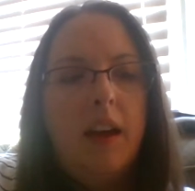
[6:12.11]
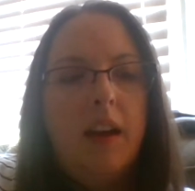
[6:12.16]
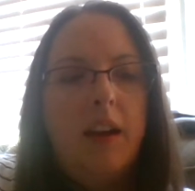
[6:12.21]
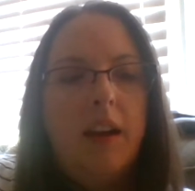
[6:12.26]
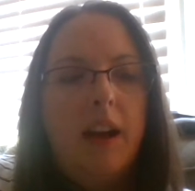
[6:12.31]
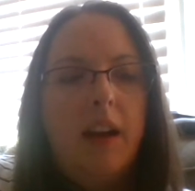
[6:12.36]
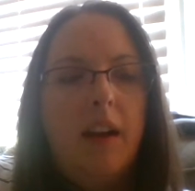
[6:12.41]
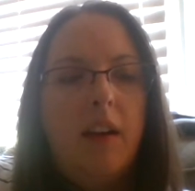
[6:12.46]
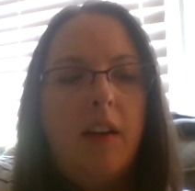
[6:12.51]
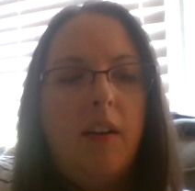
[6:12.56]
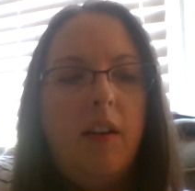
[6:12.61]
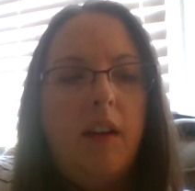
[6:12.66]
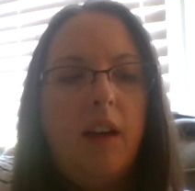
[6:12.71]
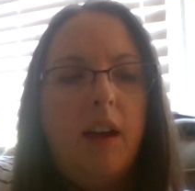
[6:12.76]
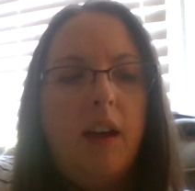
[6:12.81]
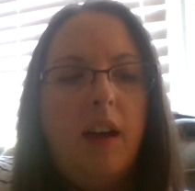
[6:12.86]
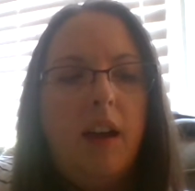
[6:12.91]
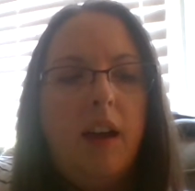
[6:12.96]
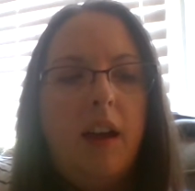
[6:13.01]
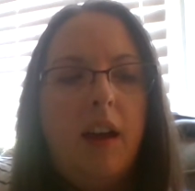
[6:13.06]
Now,
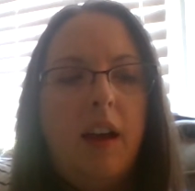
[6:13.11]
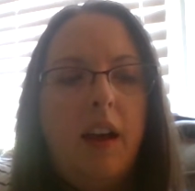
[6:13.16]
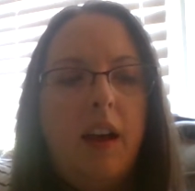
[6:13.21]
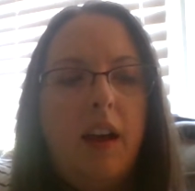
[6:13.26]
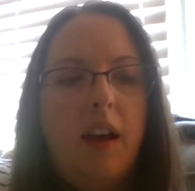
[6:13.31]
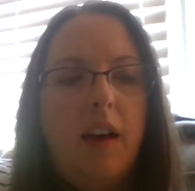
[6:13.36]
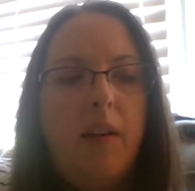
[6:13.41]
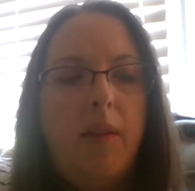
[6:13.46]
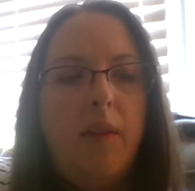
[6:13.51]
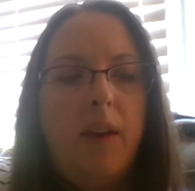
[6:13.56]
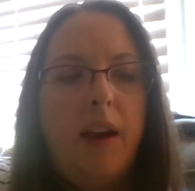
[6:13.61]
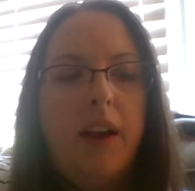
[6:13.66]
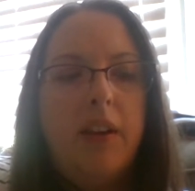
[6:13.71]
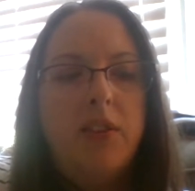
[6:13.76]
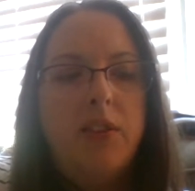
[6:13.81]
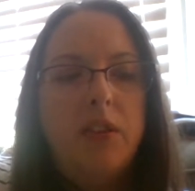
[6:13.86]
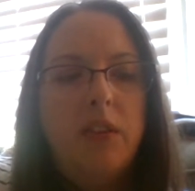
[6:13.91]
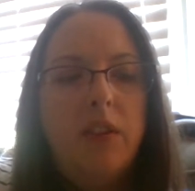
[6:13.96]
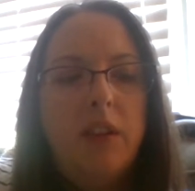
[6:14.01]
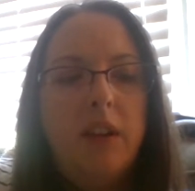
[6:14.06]

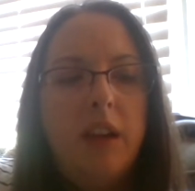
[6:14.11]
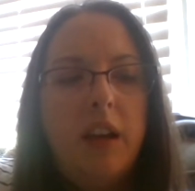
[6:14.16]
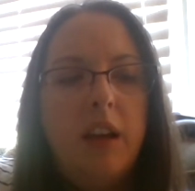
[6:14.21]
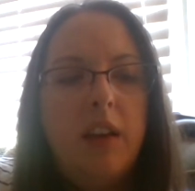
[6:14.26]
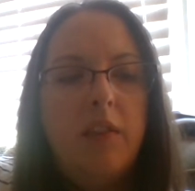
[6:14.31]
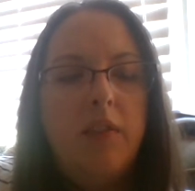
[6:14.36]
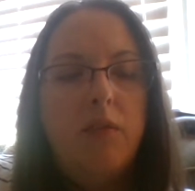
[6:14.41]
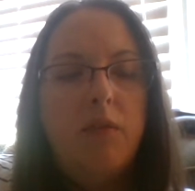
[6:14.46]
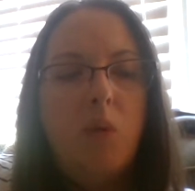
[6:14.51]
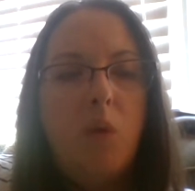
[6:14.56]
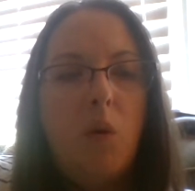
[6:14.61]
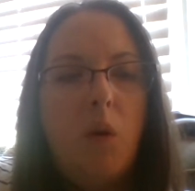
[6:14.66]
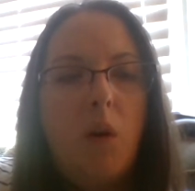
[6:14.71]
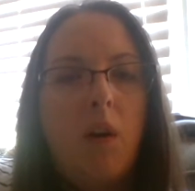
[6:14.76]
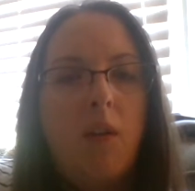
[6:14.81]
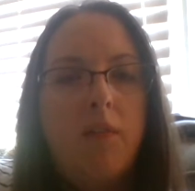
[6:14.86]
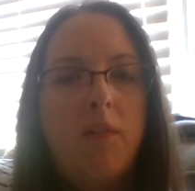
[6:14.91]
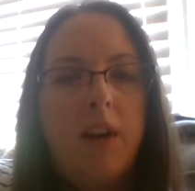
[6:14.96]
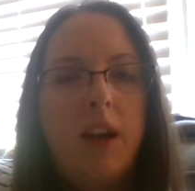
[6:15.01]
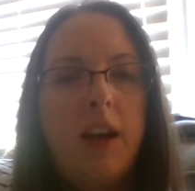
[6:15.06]
as you're looking
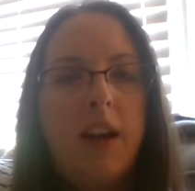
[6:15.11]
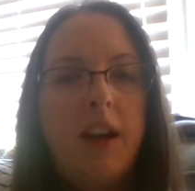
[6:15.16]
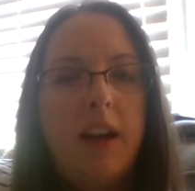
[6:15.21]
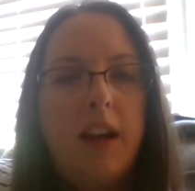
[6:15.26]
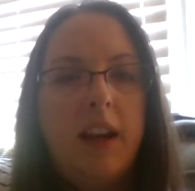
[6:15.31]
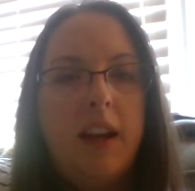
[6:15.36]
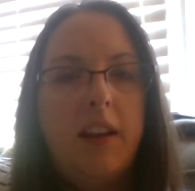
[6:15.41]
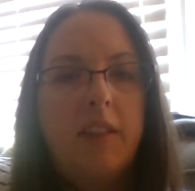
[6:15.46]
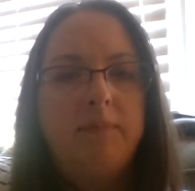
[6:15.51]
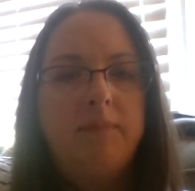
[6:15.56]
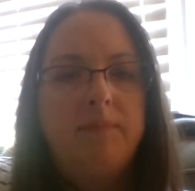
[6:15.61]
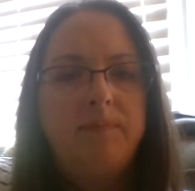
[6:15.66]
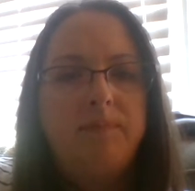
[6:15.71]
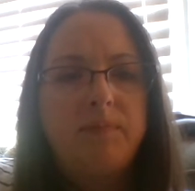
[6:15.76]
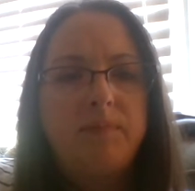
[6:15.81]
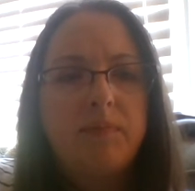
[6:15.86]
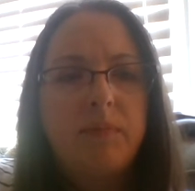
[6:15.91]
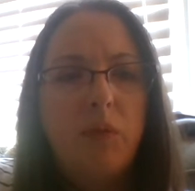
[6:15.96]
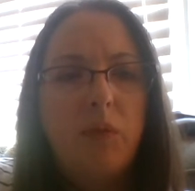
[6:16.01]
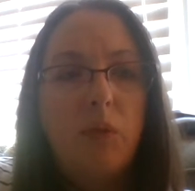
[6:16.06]
for funding
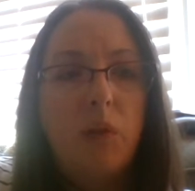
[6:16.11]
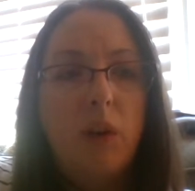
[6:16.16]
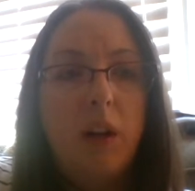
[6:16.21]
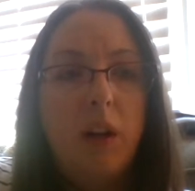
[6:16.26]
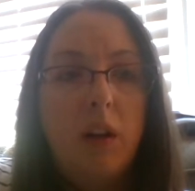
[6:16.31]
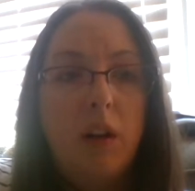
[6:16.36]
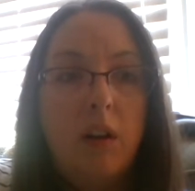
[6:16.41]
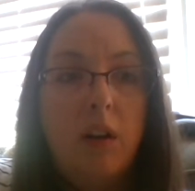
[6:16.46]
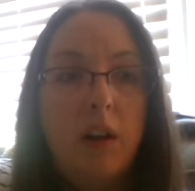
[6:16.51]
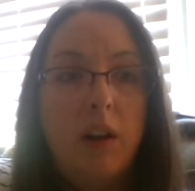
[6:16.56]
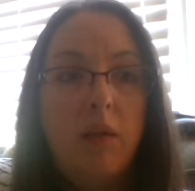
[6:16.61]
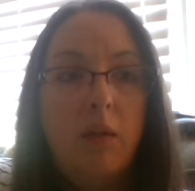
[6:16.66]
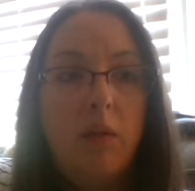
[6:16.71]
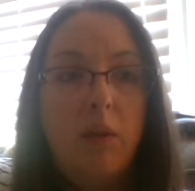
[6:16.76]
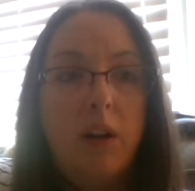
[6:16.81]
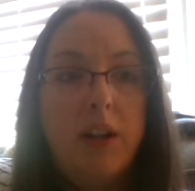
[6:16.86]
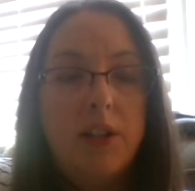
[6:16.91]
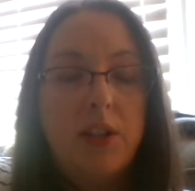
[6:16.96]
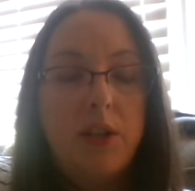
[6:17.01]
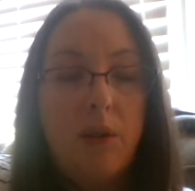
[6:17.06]
for your
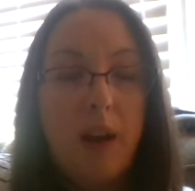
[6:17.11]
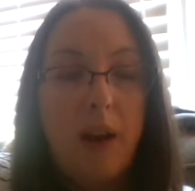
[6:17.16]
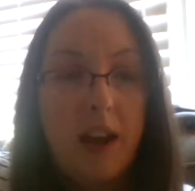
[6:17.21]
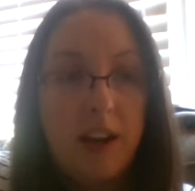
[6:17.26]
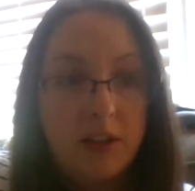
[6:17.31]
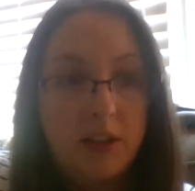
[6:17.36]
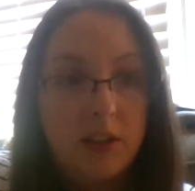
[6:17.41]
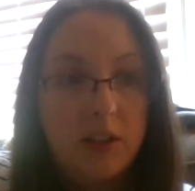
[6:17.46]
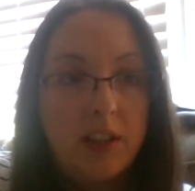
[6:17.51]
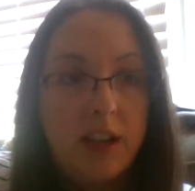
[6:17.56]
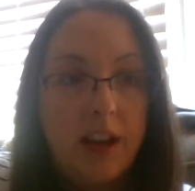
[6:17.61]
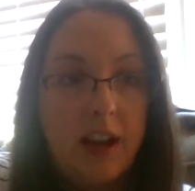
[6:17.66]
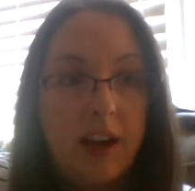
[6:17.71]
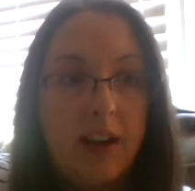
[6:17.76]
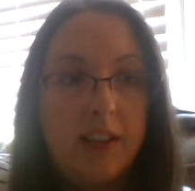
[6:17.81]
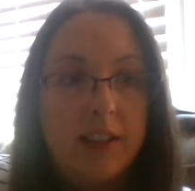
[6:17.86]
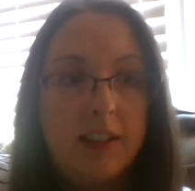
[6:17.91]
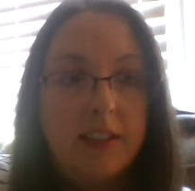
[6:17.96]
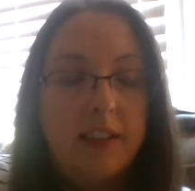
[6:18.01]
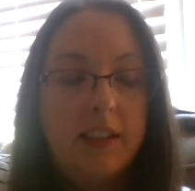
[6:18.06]
week 2
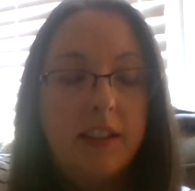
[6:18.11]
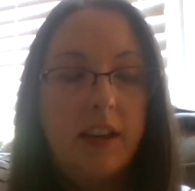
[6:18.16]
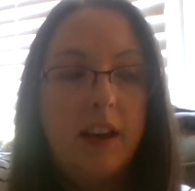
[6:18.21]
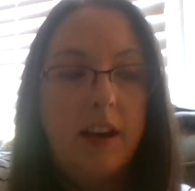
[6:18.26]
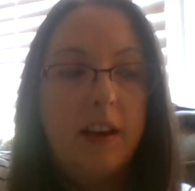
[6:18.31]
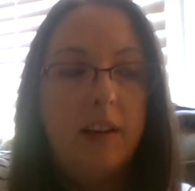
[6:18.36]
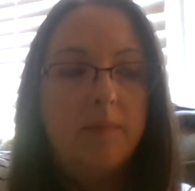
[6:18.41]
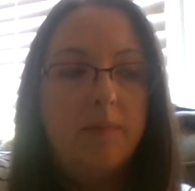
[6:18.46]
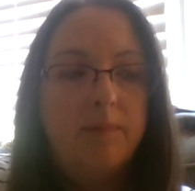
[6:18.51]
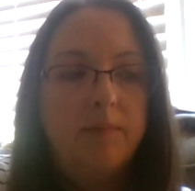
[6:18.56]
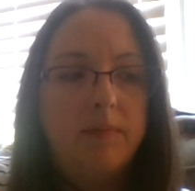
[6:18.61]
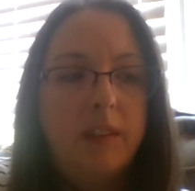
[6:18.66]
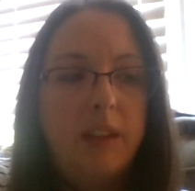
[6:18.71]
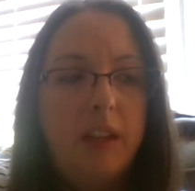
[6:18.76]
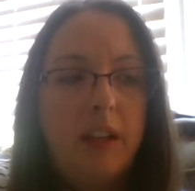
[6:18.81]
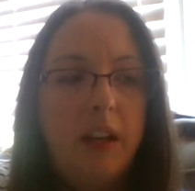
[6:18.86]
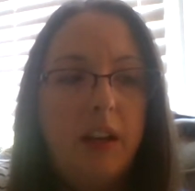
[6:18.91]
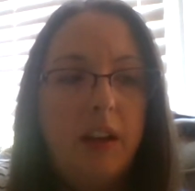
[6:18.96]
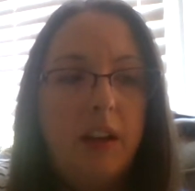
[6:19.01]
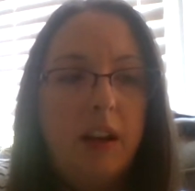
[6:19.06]
exercise,
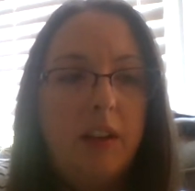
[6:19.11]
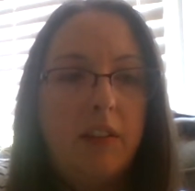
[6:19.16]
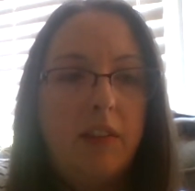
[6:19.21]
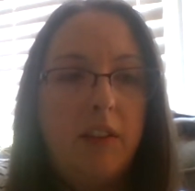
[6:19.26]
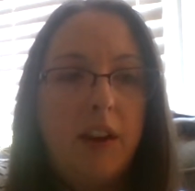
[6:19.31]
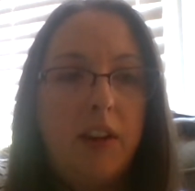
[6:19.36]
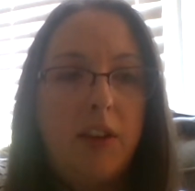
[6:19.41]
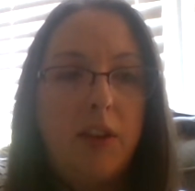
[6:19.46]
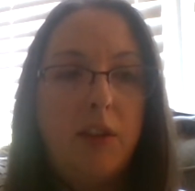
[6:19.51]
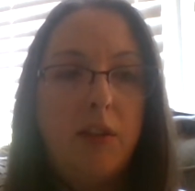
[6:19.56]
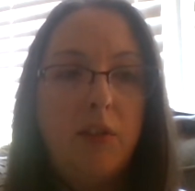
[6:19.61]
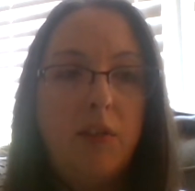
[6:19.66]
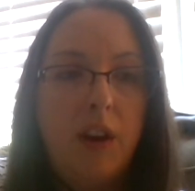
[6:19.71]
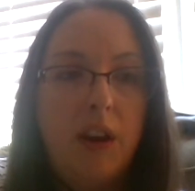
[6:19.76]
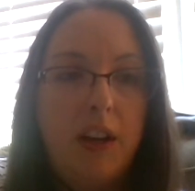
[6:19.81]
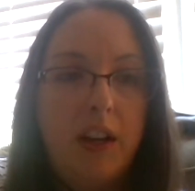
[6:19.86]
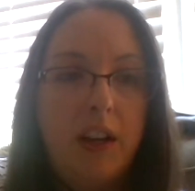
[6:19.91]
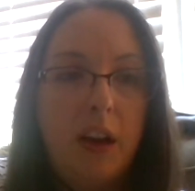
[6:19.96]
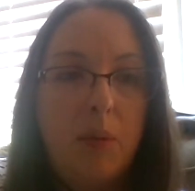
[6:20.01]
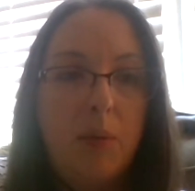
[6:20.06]
you have to find 2
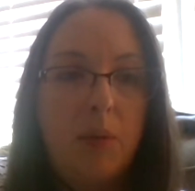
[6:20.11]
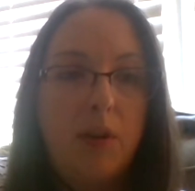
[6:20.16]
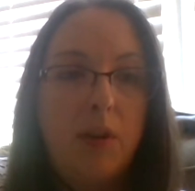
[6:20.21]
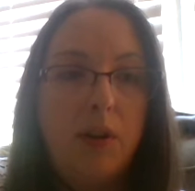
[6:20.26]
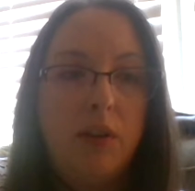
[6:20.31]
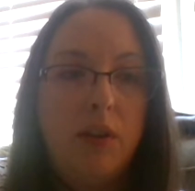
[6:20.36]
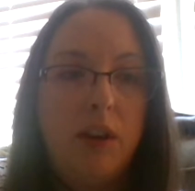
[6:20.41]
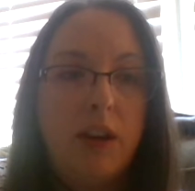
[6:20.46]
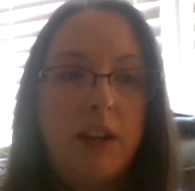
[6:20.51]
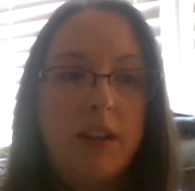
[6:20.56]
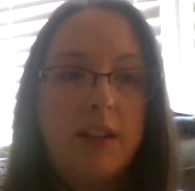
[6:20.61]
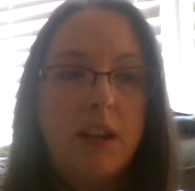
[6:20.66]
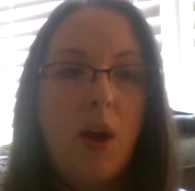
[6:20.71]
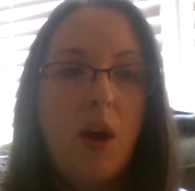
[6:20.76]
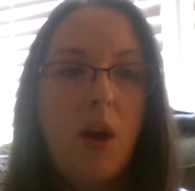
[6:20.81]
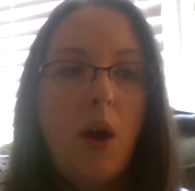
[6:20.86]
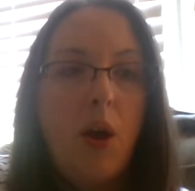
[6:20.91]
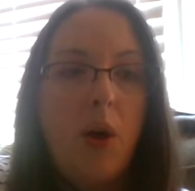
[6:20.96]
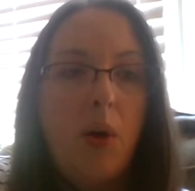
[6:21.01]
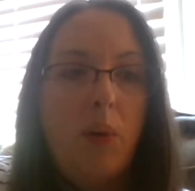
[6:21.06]
funding opportunities
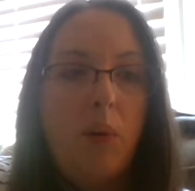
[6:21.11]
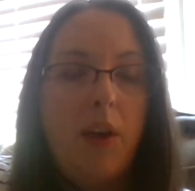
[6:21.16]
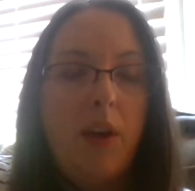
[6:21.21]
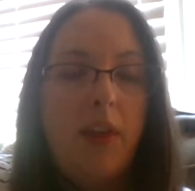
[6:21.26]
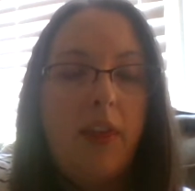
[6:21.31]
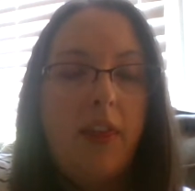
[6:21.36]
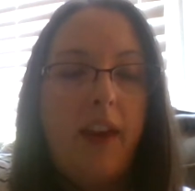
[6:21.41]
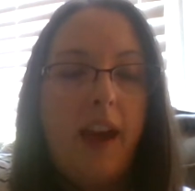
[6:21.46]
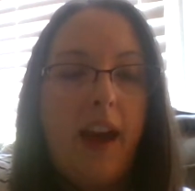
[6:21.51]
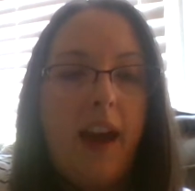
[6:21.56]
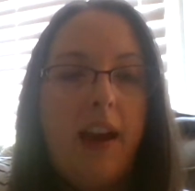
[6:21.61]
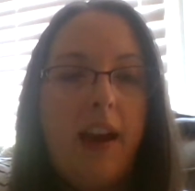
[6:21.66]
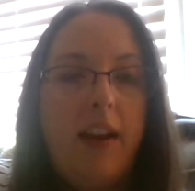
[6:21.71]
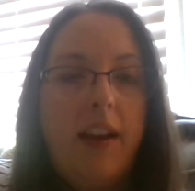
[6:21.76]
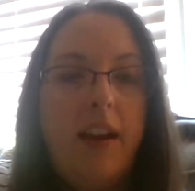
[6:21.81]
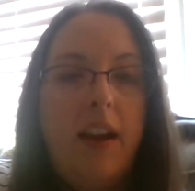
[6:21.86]
with that.